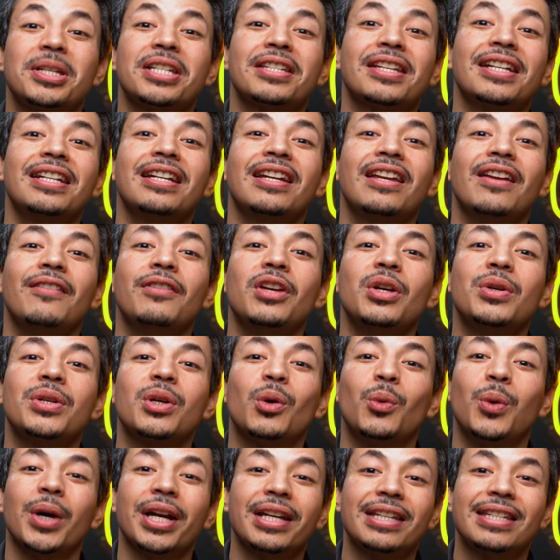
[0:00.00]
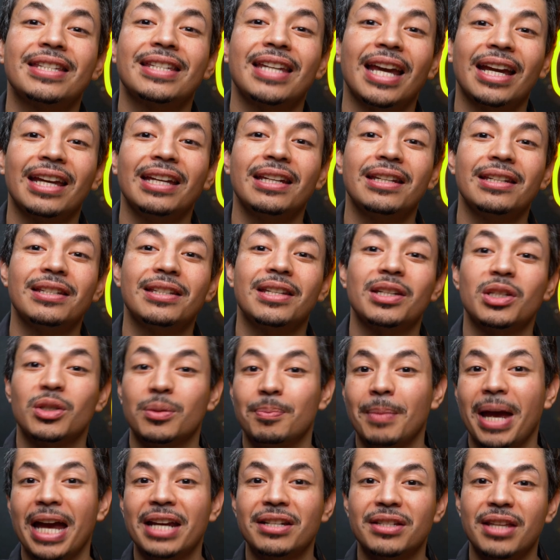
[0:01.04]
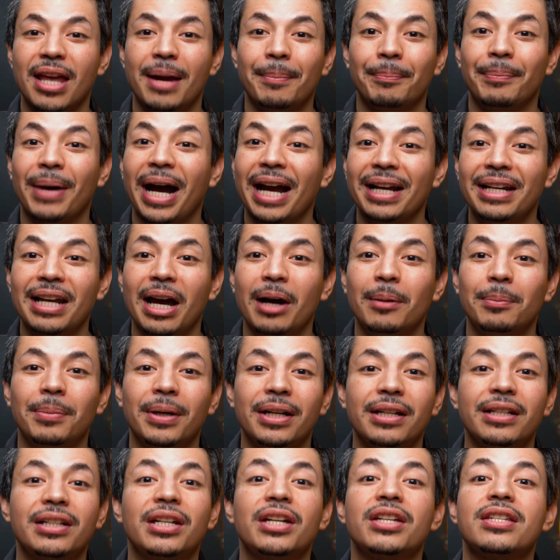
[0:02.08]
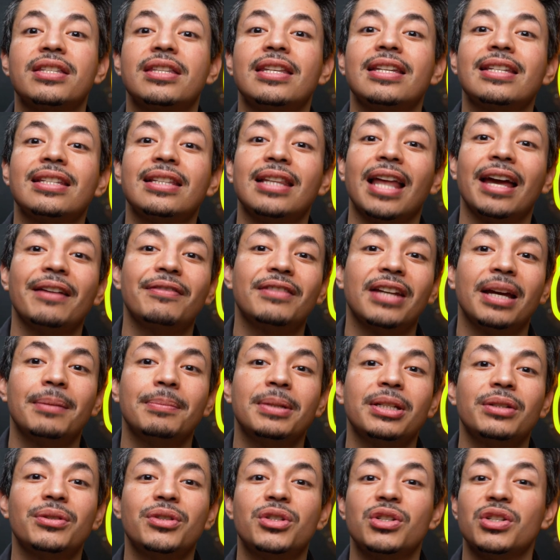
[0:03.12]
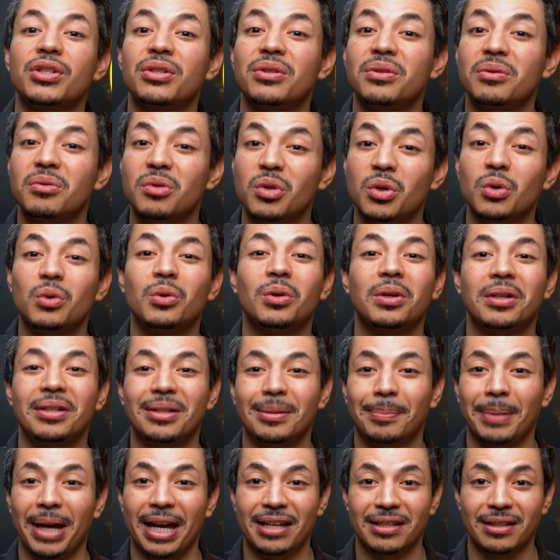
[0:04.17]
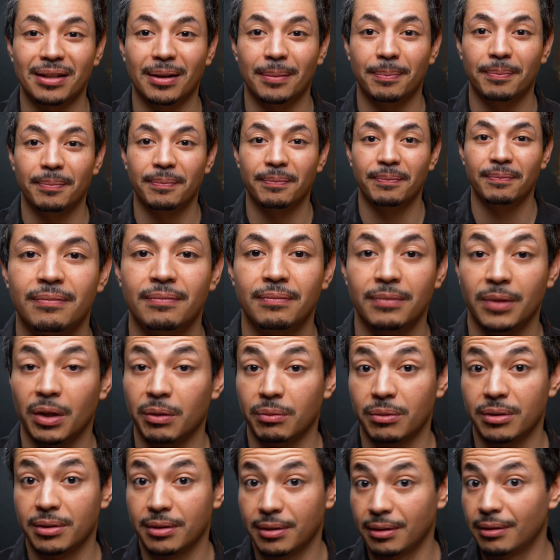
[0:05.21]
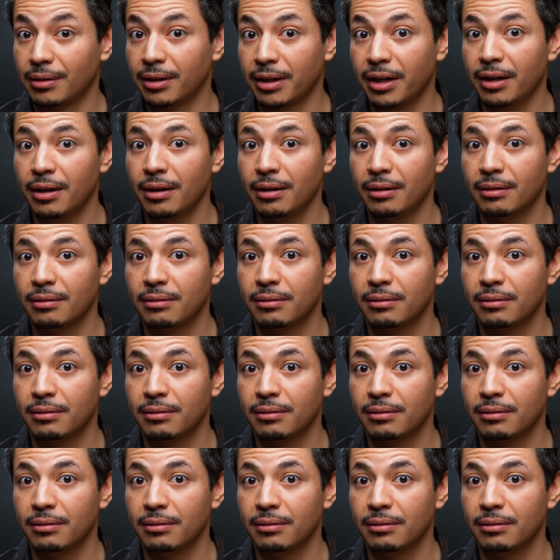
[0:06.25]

just gonna give you a quick second to smash that buy now button because this lifetime deal is just too good to pass up. I'm still here?